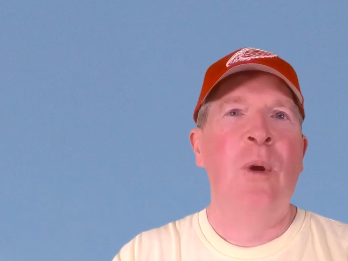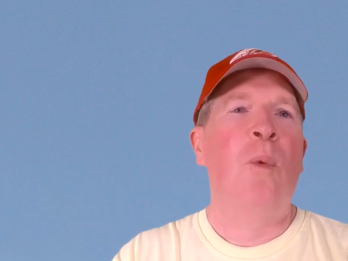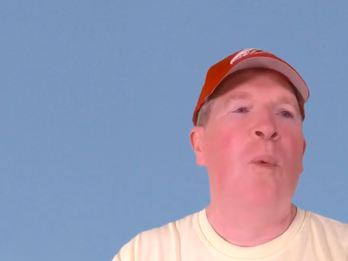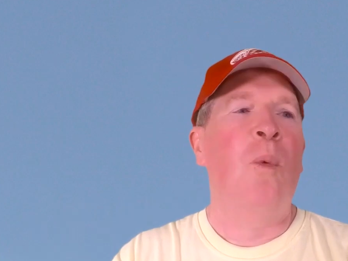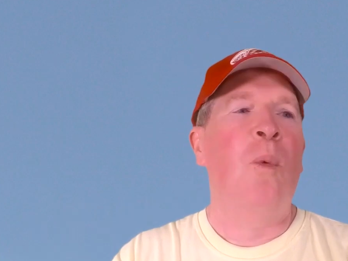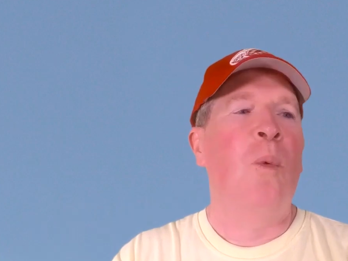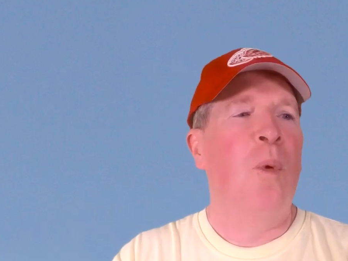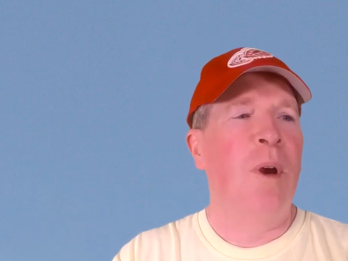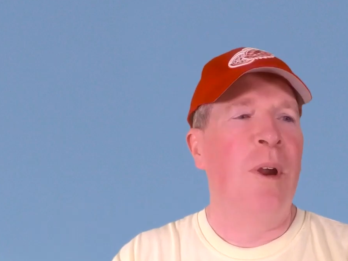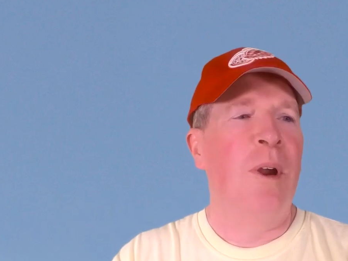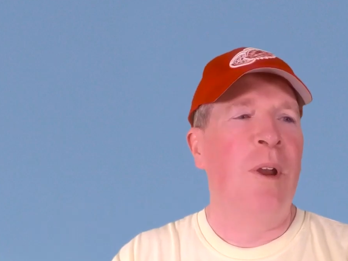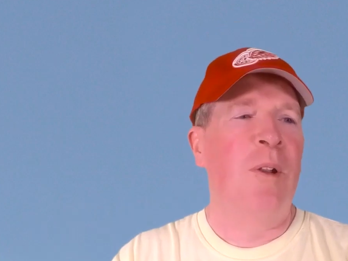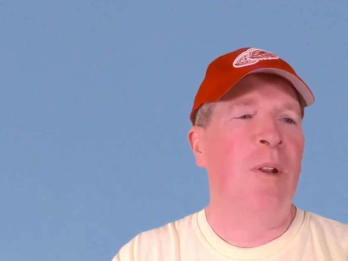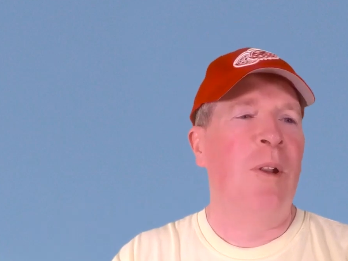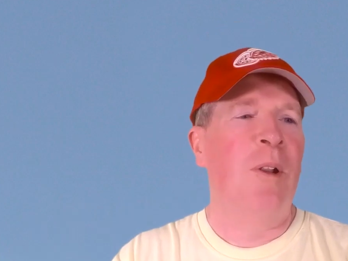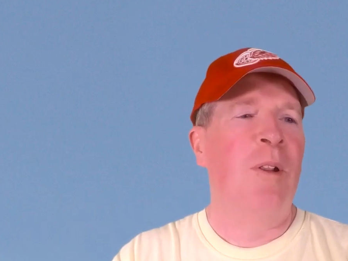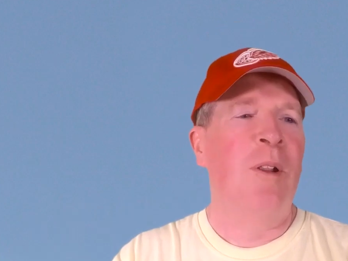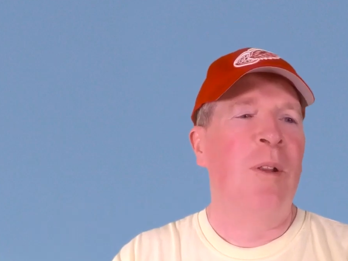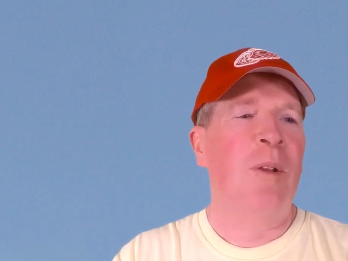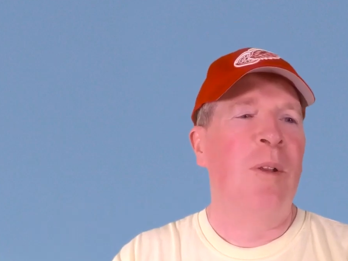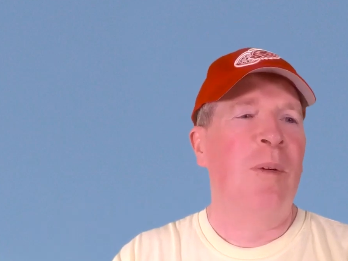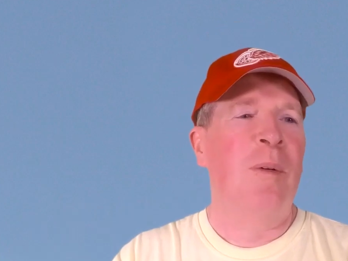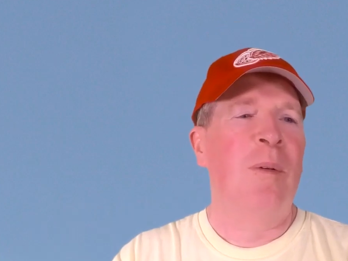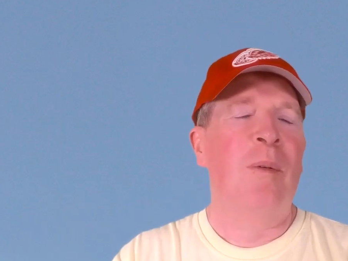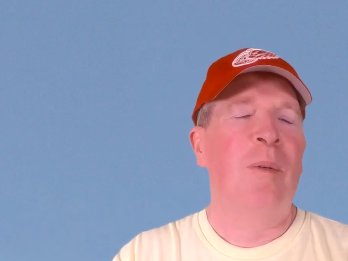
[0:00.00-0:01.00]
will
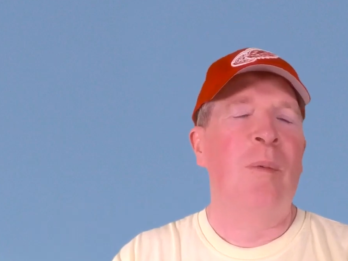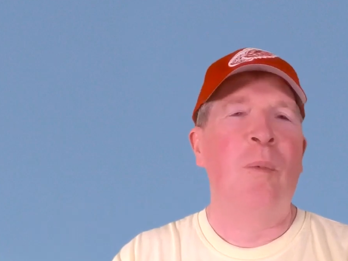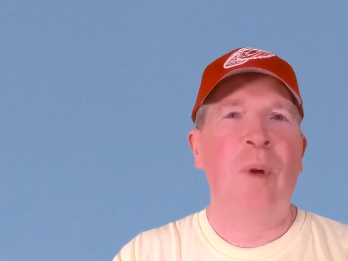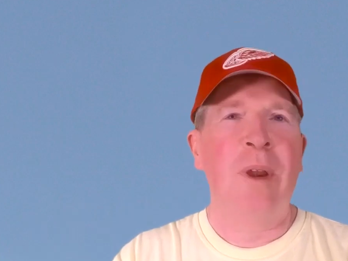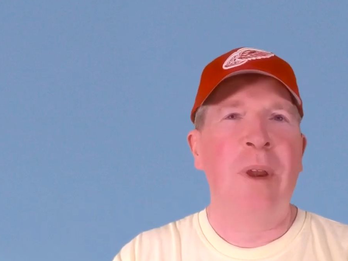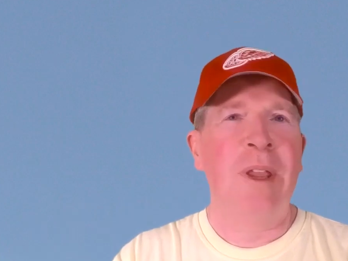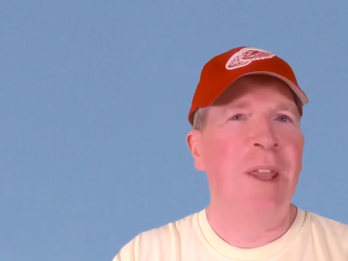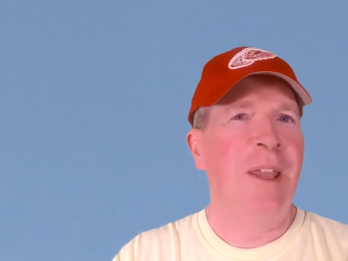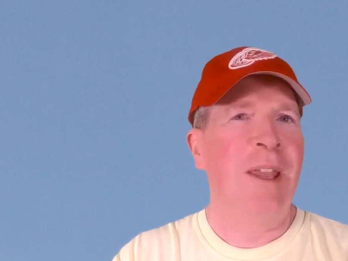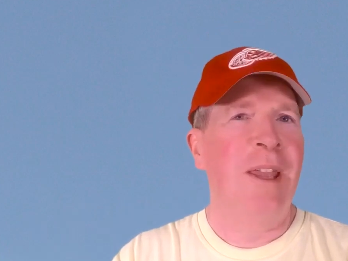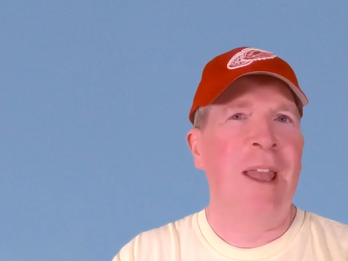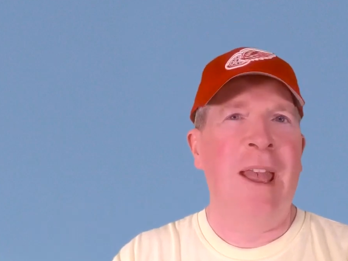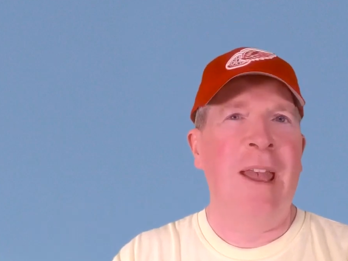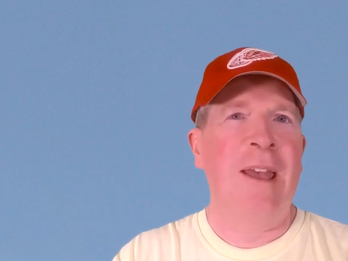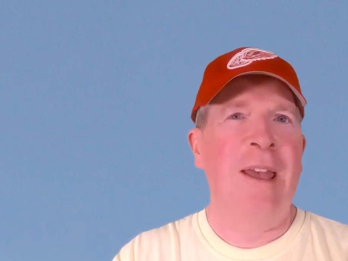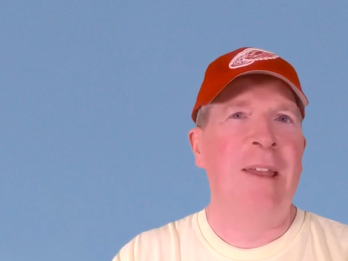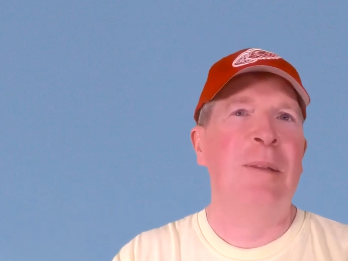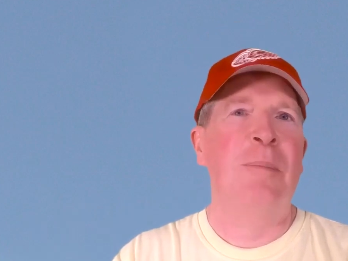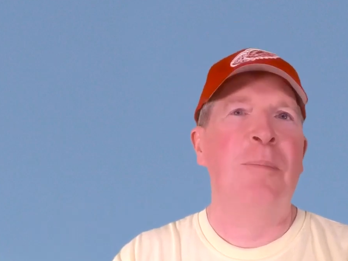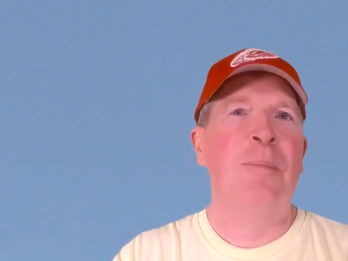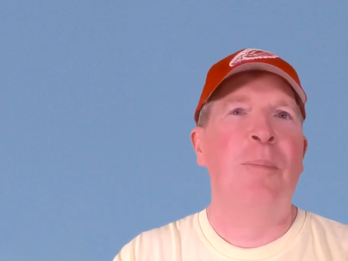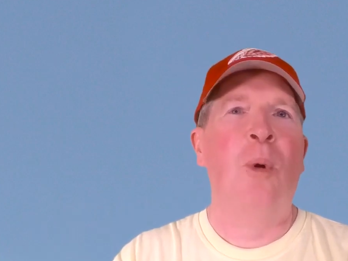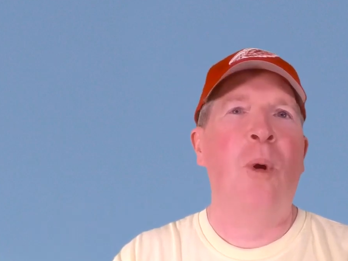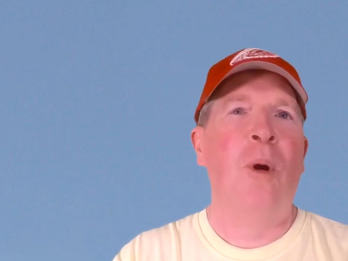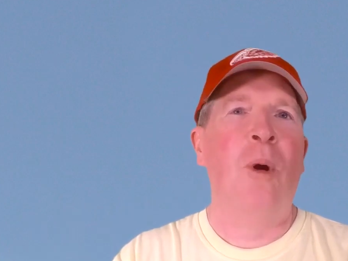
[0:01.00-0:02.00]
we and the
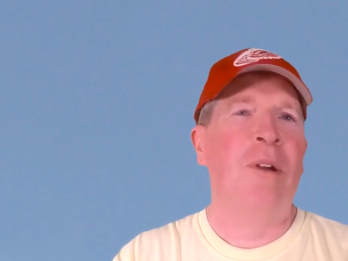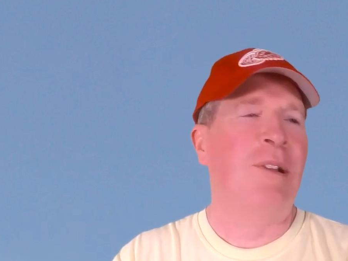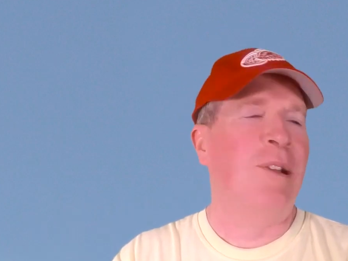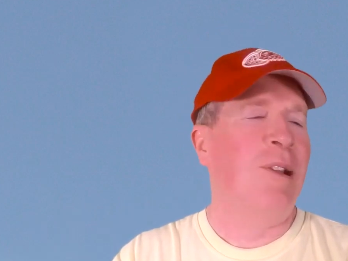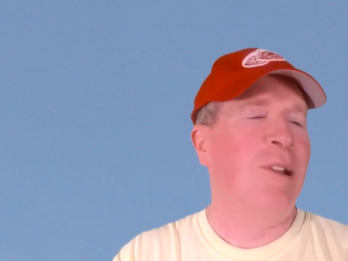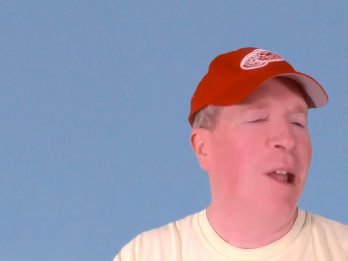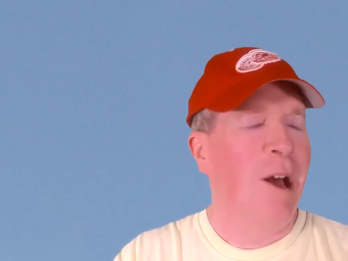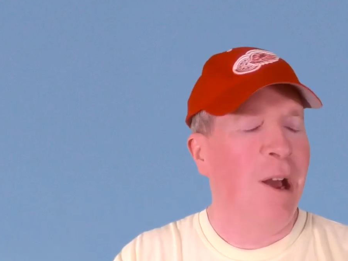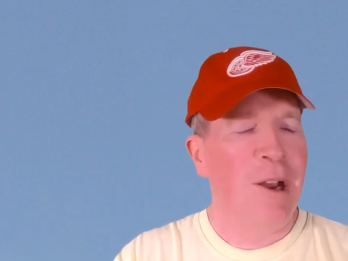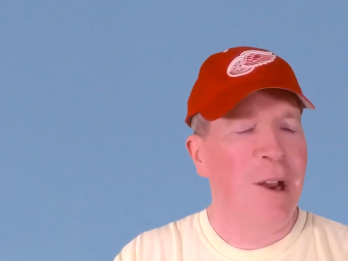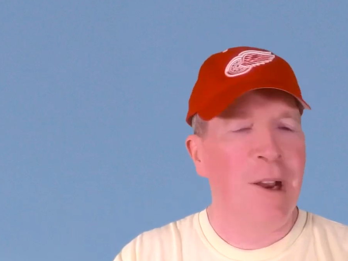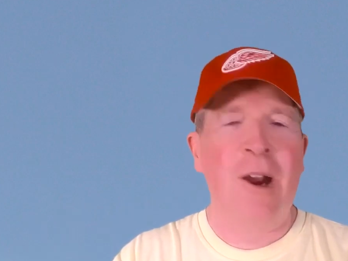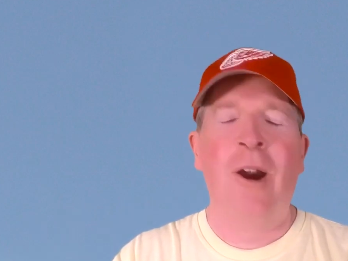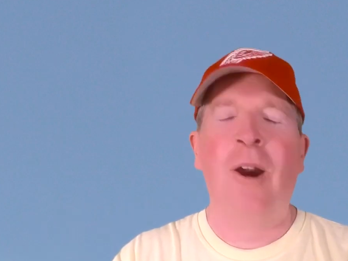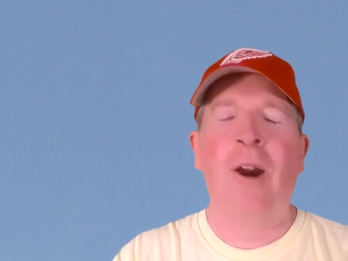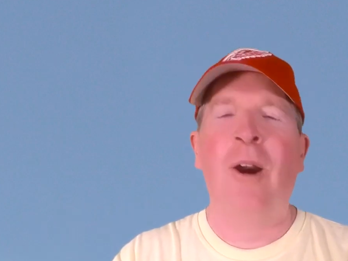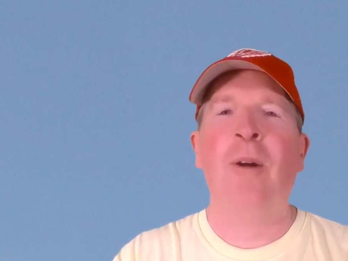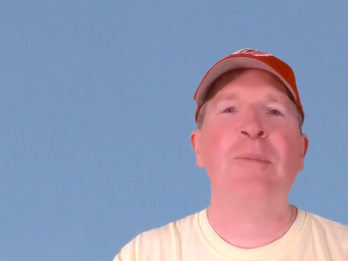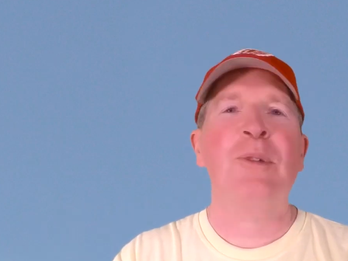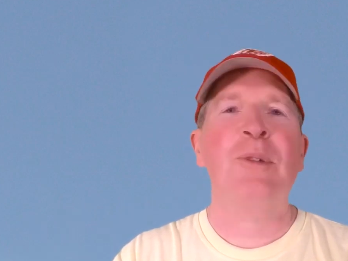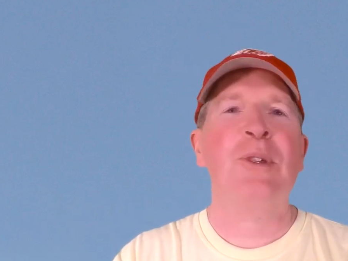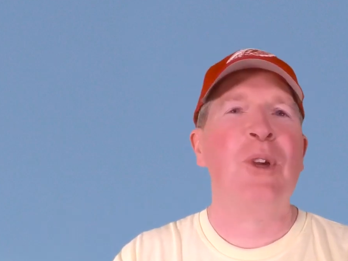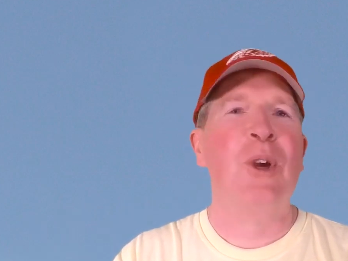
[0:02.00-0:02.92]
port lock arms,